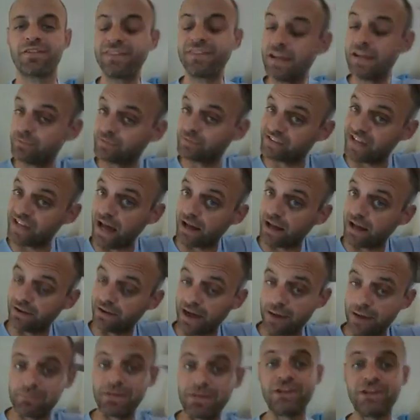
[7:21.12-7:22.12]
themes
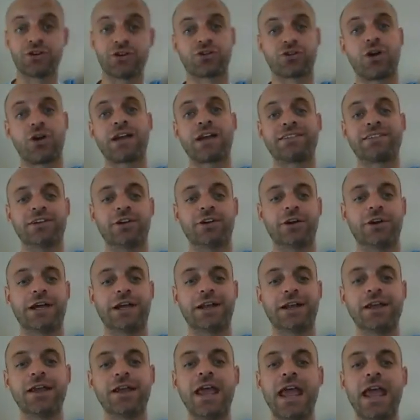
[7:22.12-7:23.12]
that meet your
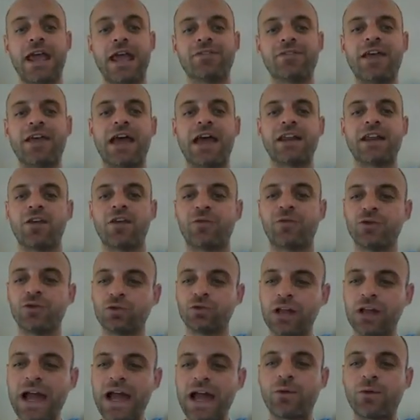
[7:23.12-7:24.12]
criterion. And then if
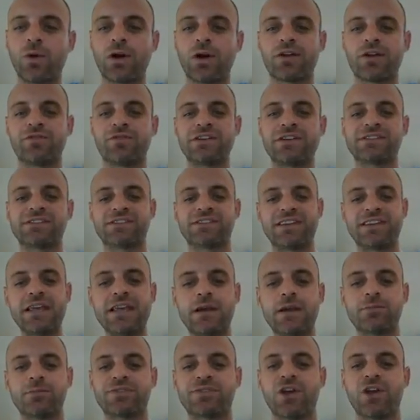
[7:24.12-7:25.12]
you like one of these
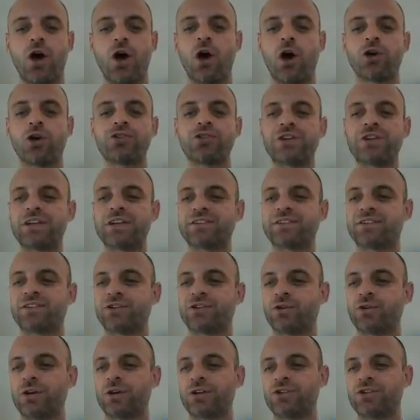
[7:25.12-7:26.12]
themes, all you need to
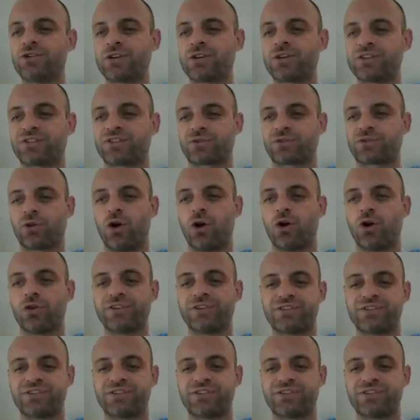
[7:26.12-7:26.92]
do, and you can scroll